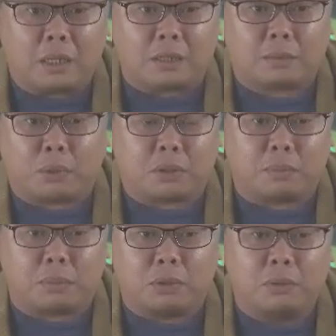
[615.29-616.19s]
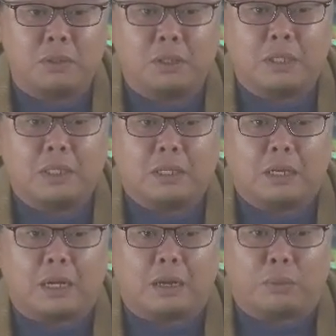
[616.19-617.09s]
as possible
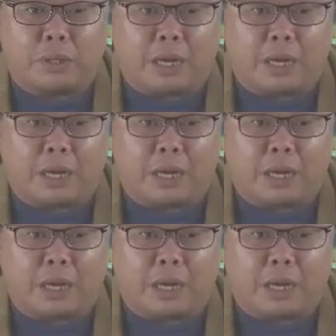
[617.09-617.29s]
without